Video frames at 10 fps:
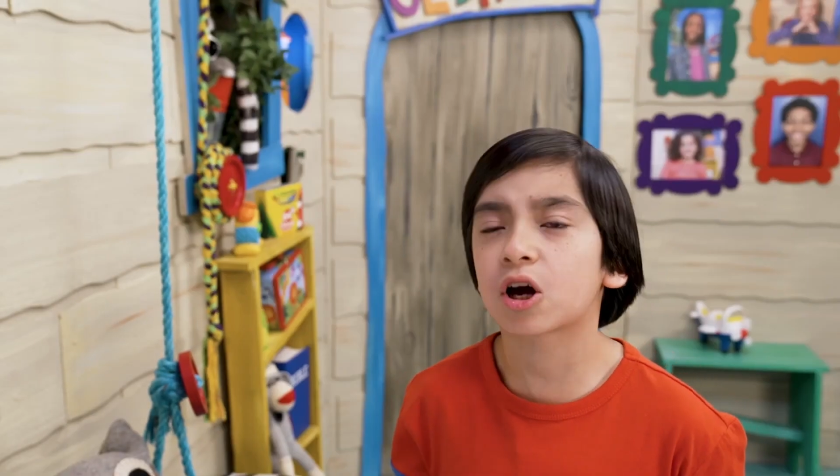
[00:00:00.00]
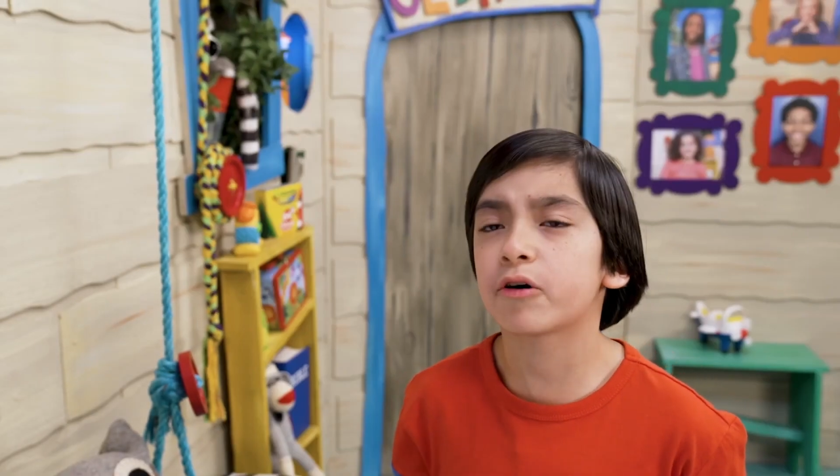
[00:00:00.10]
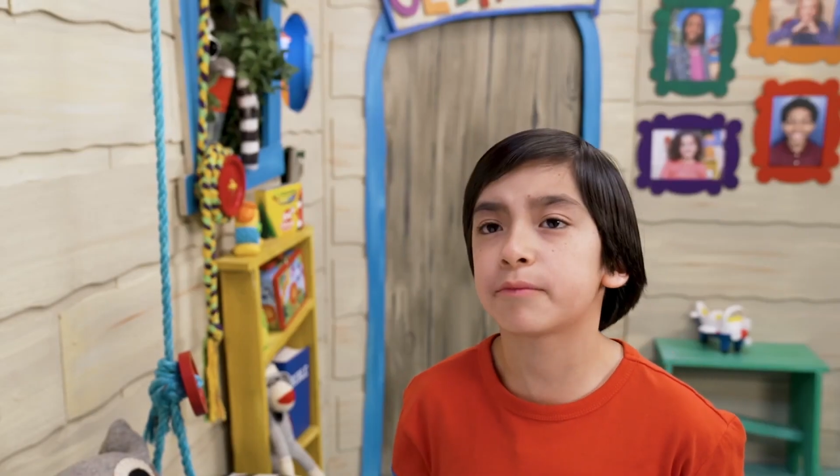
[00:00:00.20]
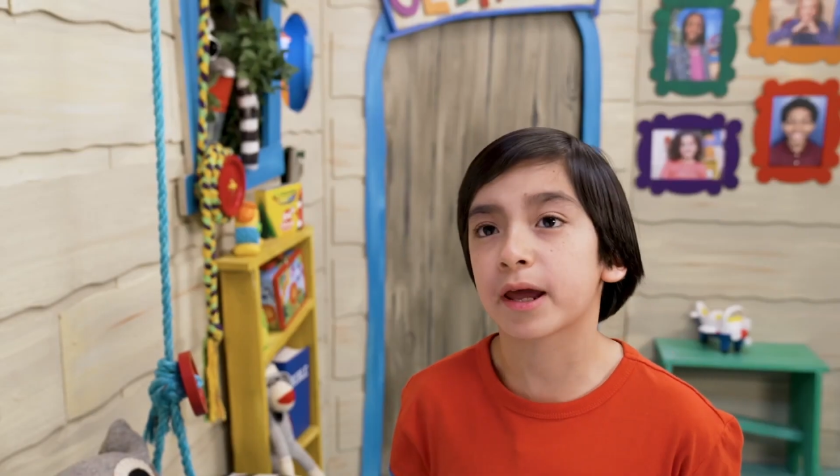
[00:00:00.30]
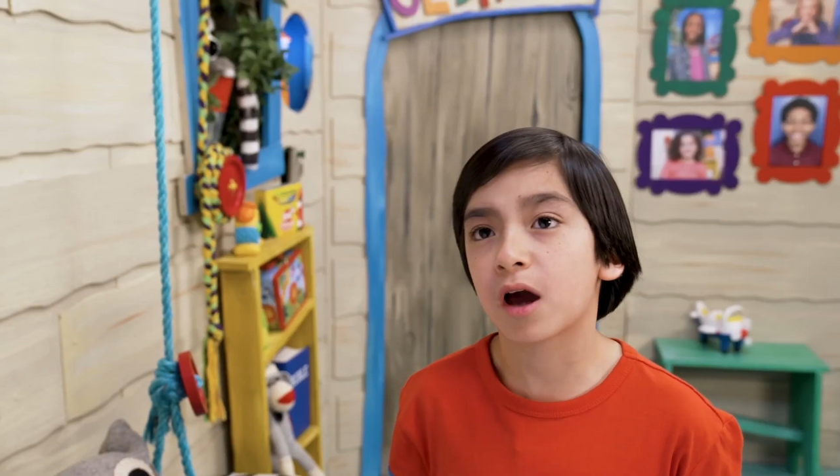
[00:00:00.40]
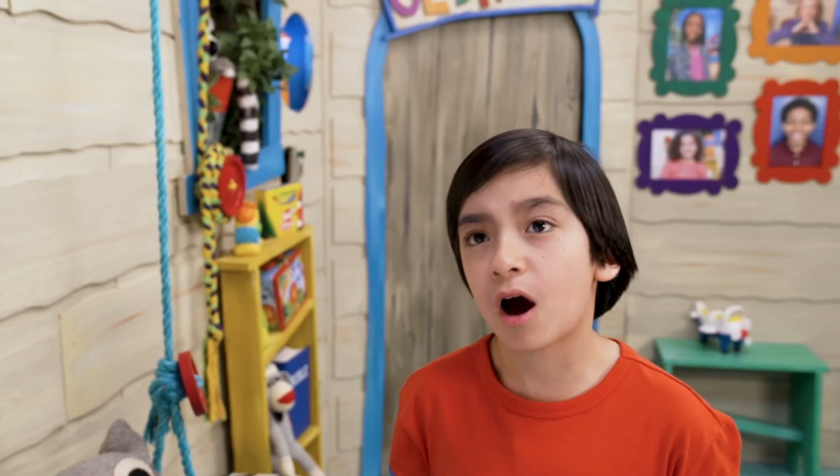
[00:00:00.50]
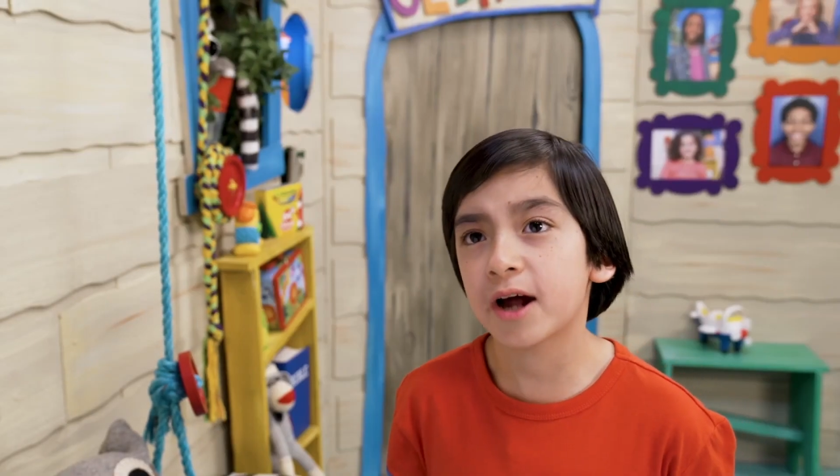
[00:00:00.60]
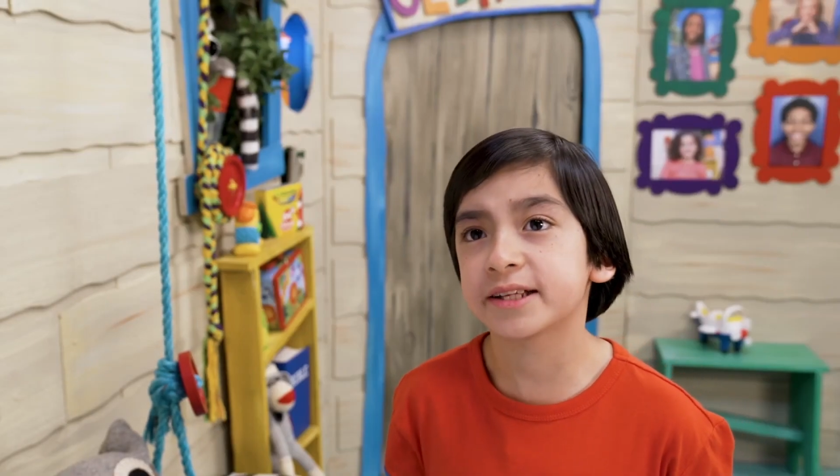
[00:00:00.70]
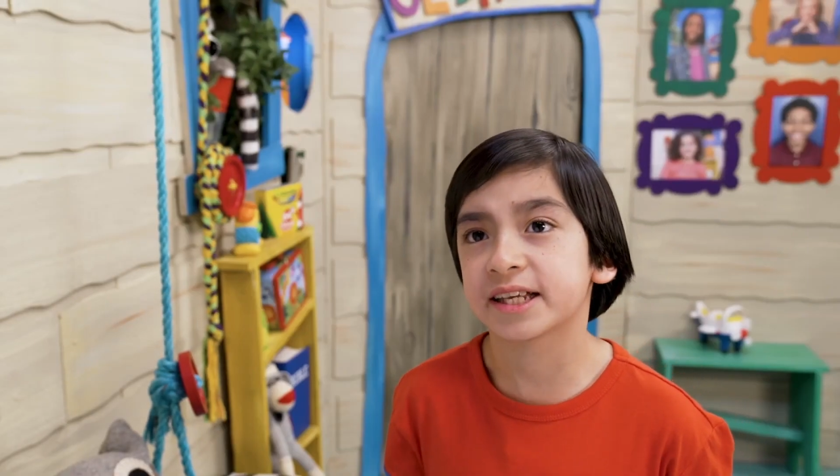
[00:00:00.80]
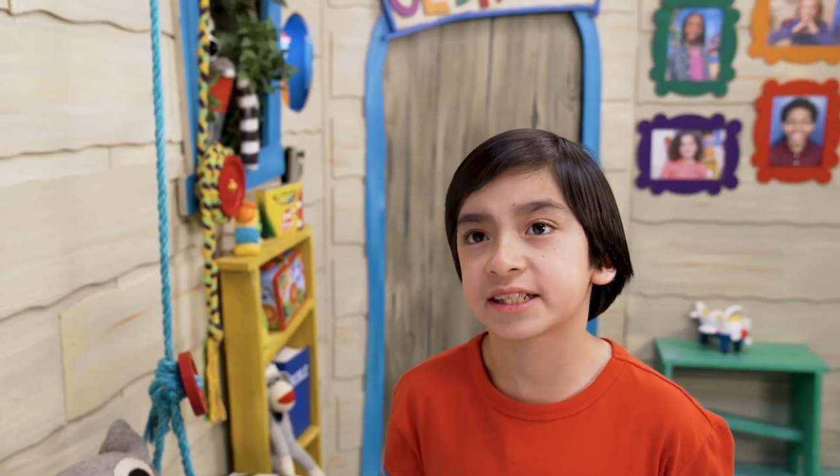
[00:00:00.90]
go to my
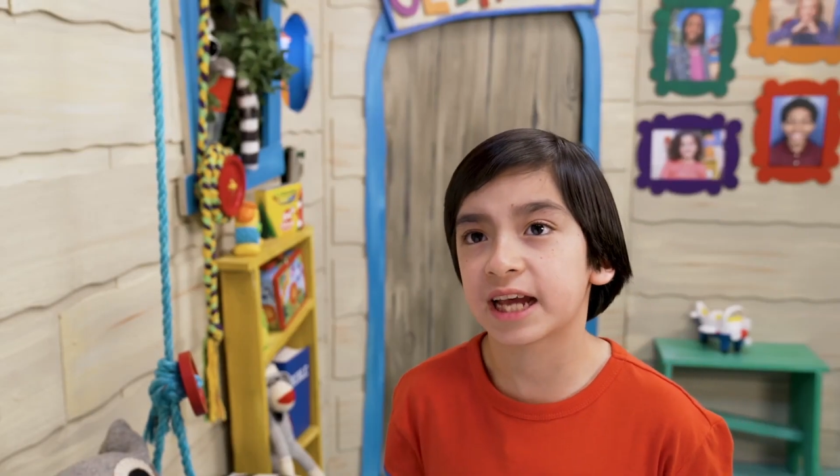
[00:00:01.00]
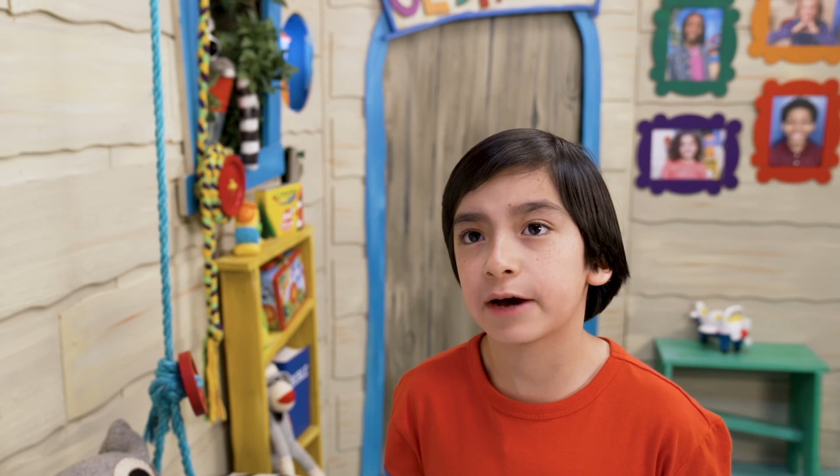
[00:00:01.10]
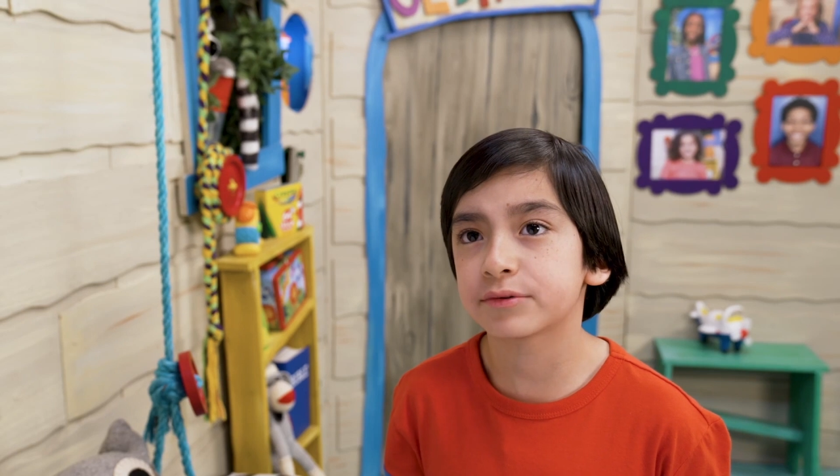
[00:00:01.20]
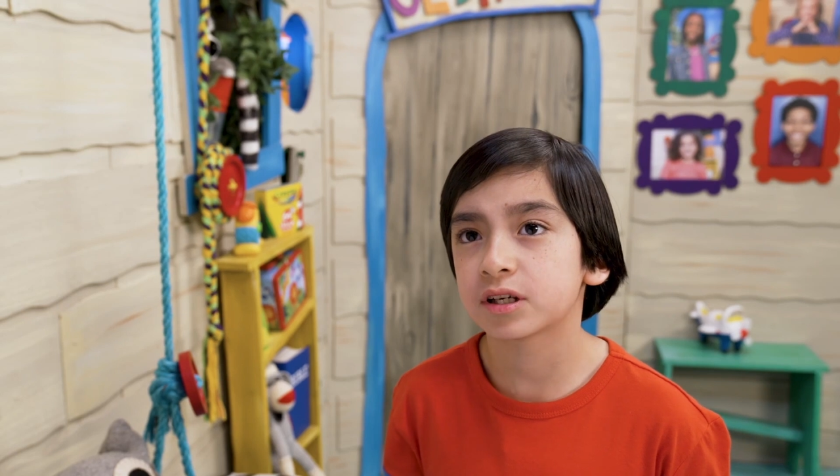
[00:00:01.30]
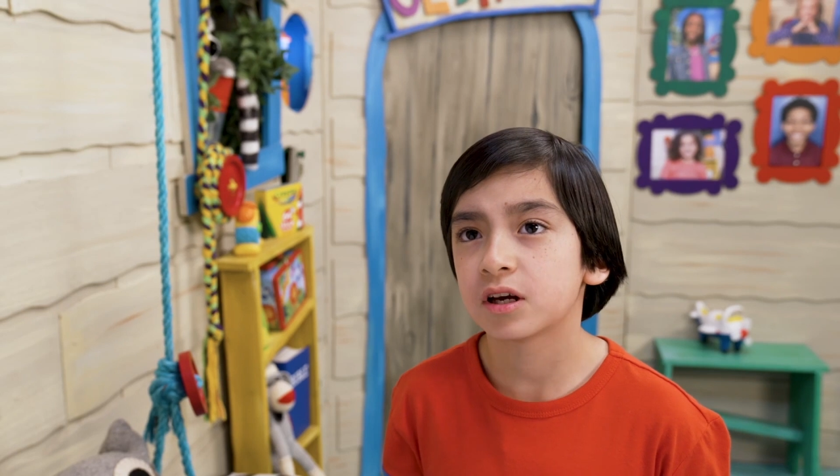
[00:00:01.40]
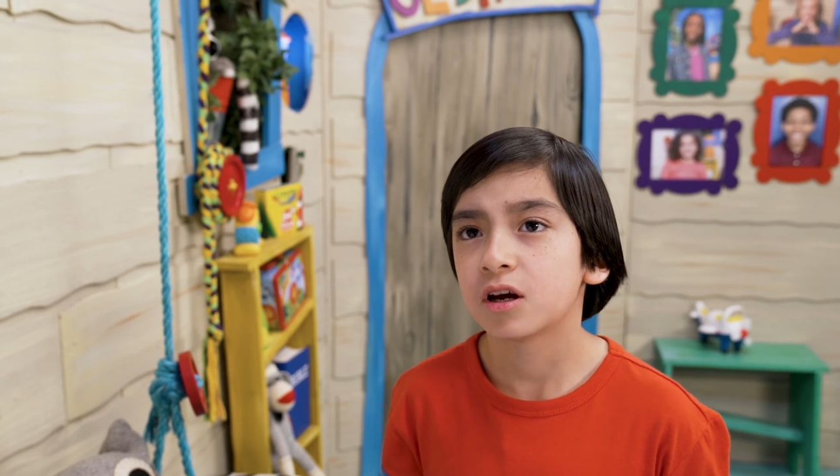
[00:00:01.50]
auntie's house,